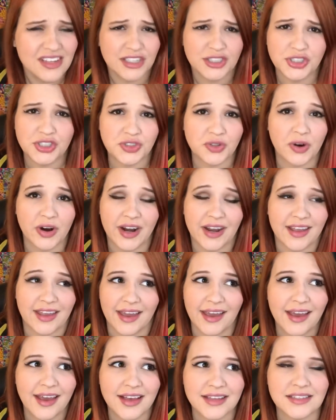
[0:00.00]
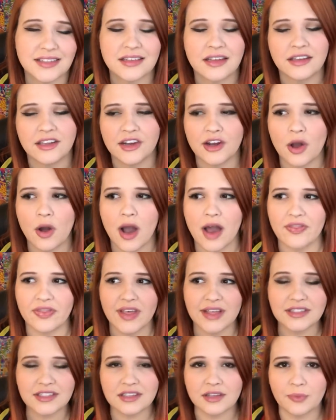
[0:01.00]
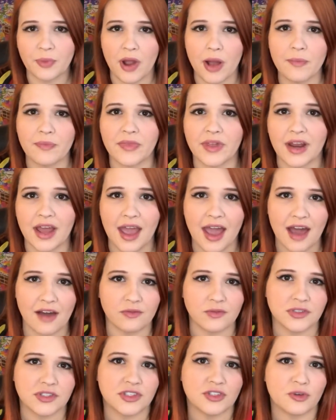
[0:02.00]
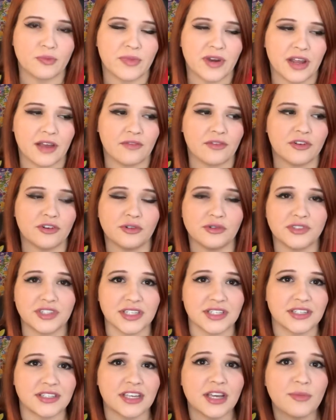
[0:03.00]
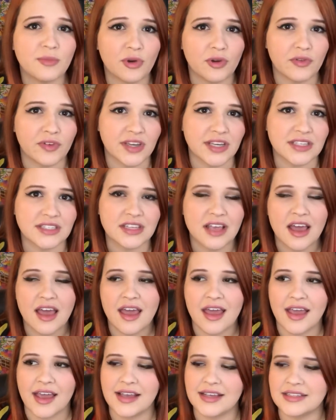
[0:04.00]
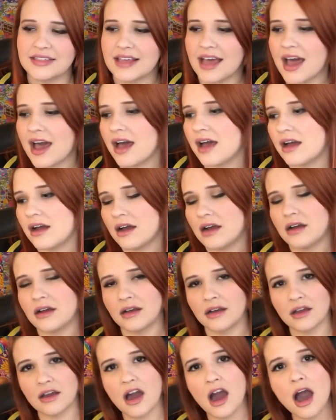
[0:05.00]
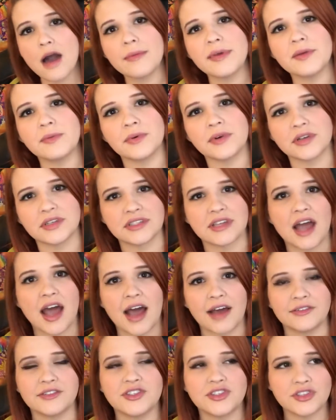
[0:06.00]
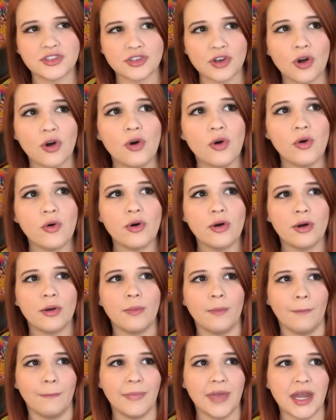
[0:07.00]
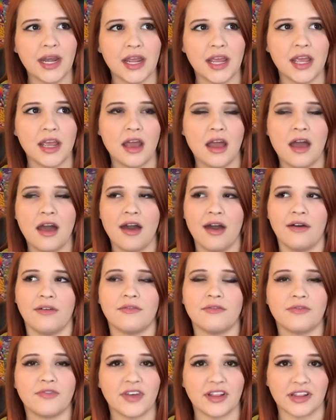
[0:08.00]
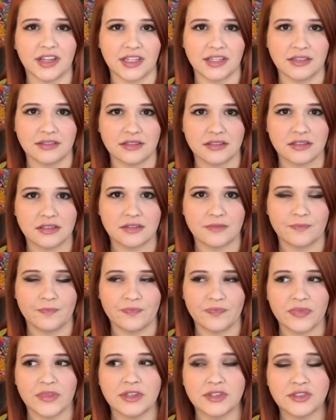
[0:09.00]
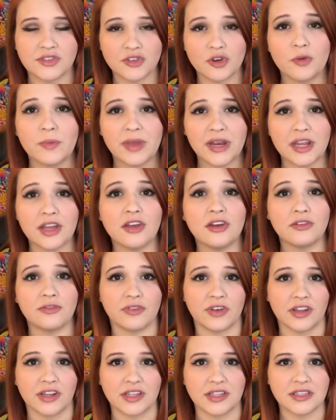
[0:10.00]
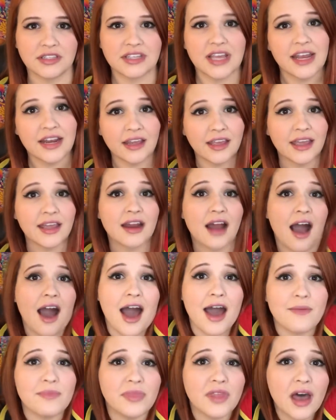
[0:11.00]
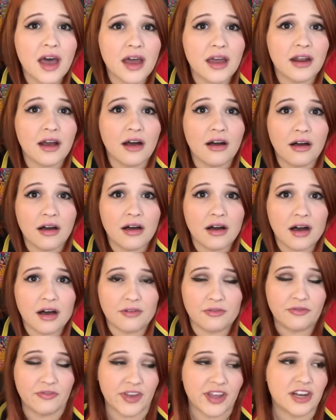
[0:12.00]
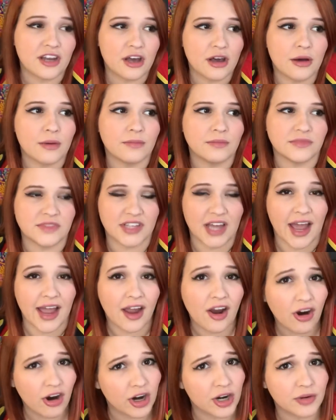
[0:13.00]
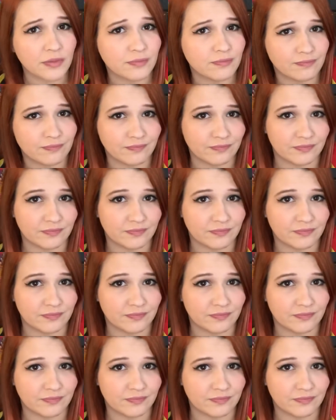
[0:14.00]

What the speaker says: sure, I guess, you know. And that's the problem that I have with so many of the new DC movies, is that comic books have so many villains, so many good villains. And again, I'm not a Venom diehard